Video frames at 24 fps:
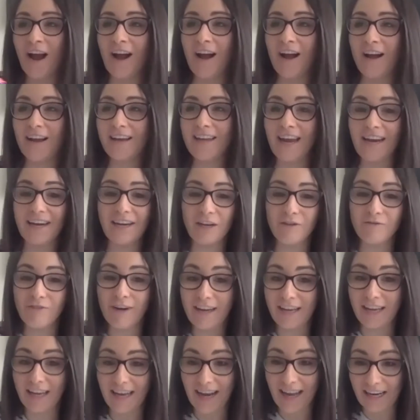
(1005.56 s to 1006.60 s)
gaining
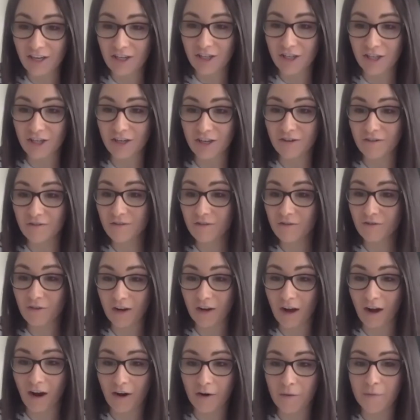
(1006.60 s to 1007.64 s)
regulation for
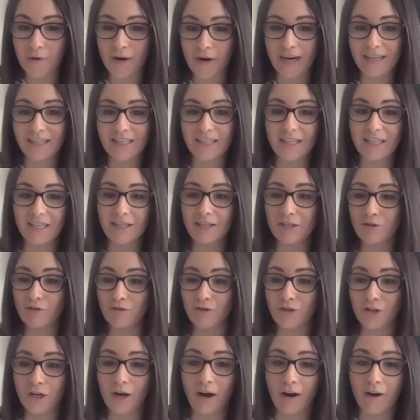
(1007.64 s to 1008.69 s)
chiropractors through
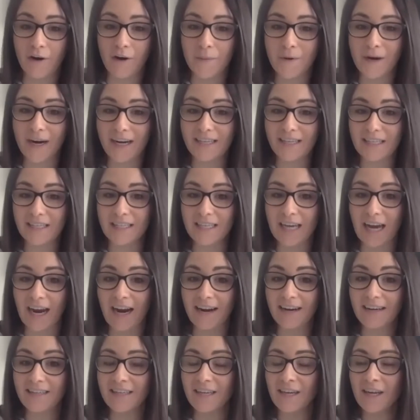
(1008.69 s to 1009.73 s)
the Chiropractors
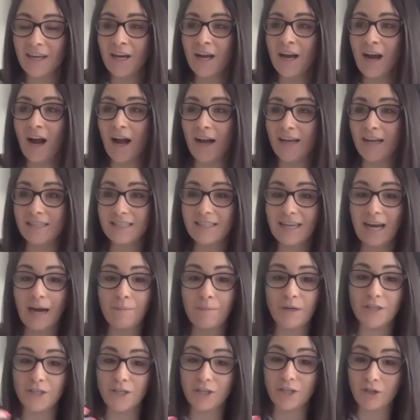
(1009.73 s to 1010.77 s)
Act,
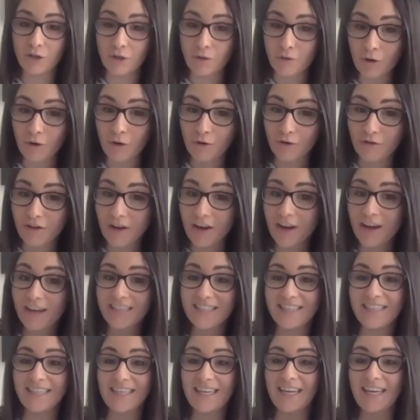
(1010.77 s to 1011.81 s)
establishing new
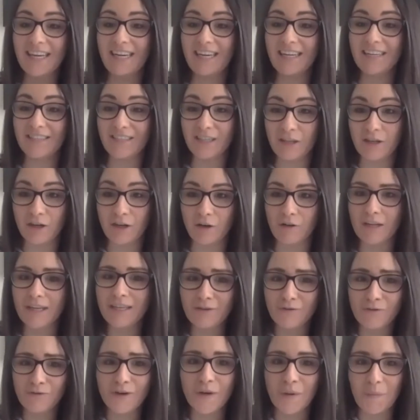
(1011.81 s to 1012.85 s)
universities. You know, these
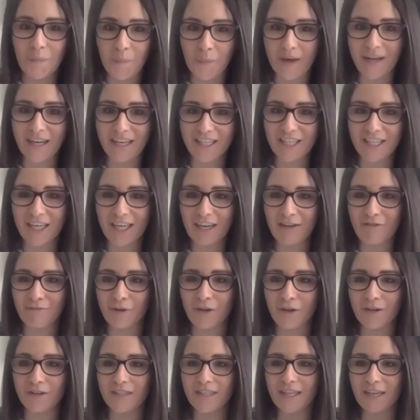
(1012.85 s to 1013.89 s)
are really big
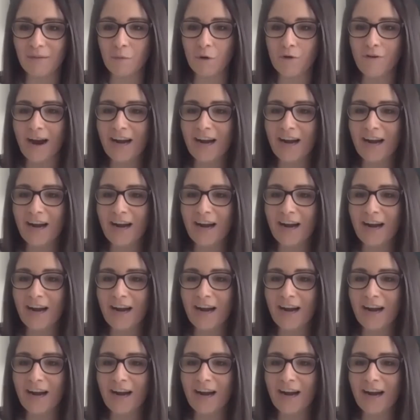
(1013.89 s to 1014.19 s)
achievements, and we're